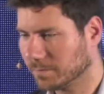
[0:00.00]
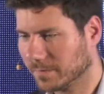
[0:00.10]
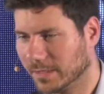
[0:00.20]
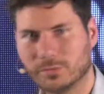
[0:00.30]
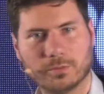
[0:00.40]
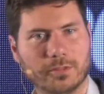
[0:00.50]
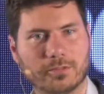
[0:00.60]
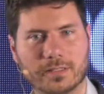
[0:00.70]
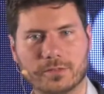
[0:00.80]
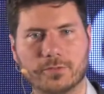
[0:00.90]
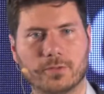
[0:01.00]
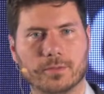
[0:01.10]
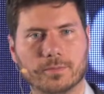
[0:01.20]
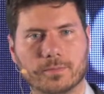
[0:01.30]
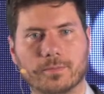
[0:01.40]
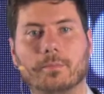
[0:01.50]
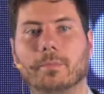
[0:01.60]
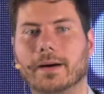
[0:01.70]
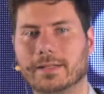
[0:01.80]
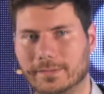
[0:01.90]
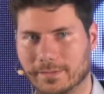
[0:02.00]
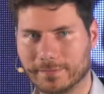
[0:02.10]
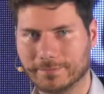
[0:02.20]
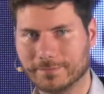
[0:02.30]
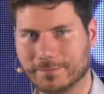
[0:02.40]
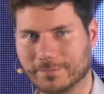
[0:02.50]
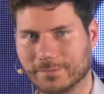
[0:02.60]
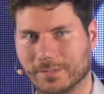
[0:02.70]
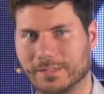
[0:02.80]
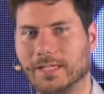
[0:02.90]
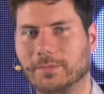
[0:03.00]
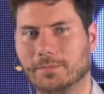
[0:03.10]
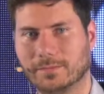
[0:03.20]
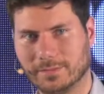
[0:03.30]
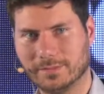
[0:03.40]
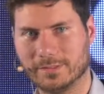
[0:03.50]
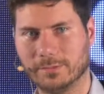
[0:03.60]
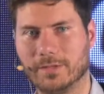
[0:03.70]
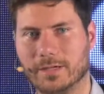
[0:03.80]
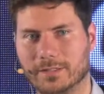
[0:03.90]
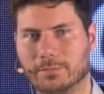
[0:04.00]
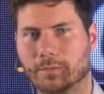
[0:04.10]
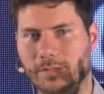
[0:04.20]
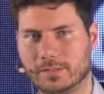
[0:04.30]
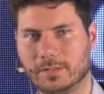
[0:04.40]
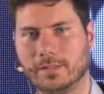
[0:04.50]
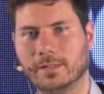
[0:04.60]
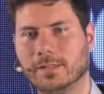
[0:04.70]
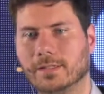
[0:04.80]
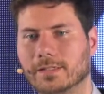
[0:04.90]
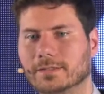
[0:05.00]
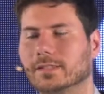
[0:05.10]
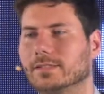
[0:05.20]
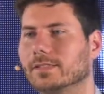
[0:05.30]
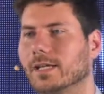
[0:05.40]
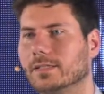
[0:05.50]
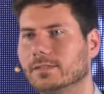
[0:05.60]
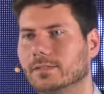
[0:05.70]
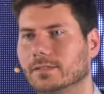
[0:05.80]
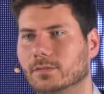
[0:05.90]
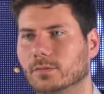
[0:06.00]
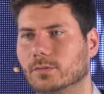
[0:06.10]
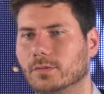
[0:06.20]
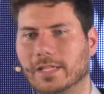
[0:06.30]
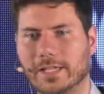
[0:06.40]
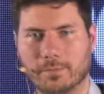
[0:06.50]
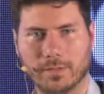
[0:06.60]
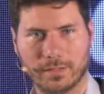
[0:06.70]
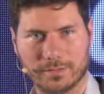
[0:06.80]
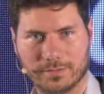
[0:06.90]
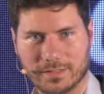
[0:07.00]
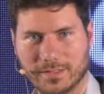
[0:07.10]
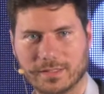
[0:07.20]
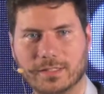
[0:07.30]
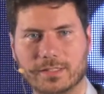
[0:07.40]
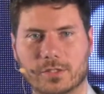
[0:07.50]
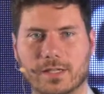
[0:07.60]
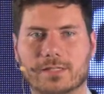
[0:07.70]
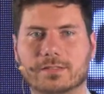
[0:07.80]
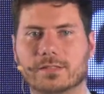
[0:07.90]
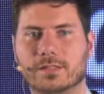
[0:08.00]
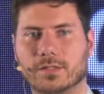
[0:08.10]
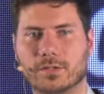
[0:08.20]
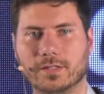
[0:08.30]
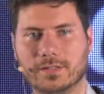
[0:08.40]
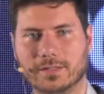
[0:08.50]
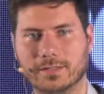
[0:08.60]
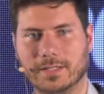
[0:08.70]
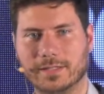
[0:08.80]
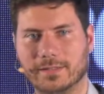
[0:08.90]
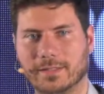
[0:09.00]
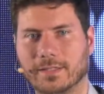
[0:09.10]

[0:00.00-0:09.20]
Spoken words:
it would be wonderful. But some smart person decided to label Vit Jedlička as a security threat,